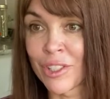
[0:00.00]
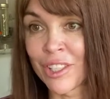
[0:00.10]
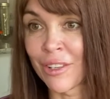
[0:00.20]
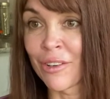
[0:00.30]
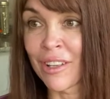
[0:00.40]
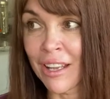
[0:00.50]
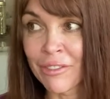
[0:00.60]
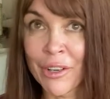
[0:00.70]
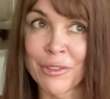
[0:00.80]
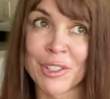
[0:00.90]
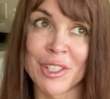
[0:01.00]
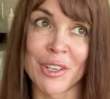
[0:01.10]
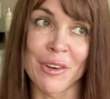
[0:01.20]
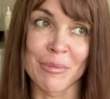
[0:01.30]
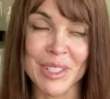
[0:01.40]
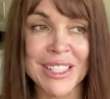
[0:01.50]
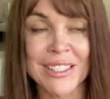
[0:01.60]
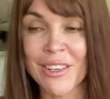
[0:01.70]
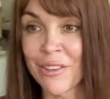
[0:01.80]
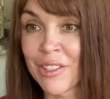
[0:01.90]
coaching or life coaching or
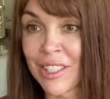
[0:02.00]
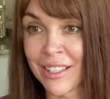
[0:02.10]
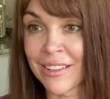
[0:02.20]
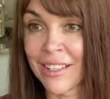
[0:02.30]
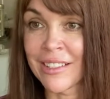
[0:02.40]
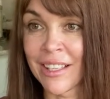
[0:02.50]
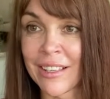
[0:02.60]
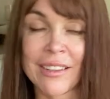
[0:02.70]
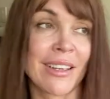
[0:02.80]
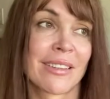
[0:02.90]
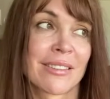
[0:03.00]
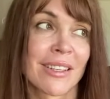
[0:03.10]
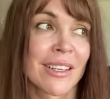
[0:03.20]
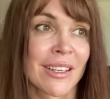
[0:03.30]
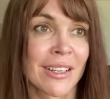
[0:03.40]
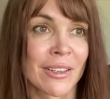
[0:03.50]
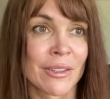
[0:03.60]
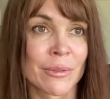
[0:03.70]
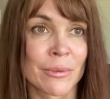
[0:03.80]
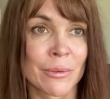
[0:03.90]
business coaching, things like that,
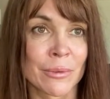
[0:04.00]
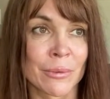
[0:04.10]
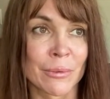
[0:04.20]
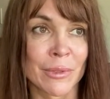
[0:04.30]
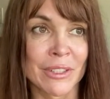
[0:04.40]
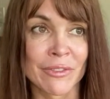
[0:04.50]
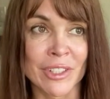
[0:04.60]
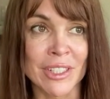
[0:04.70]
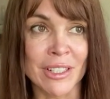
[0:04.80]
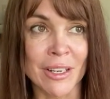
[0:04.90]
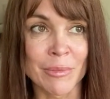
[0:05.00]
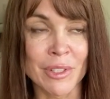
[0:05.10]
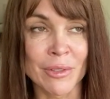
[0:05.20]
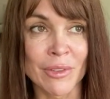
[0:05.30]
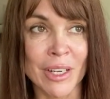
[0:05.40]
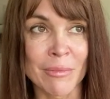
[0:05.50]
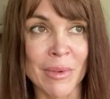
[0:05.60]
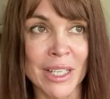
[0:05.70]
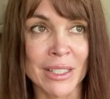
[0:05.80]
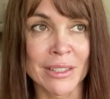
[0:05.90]
what first comes to their
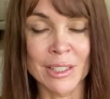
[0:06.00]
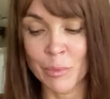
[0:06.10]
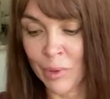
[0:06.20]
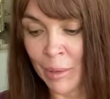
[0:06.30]
mind? It's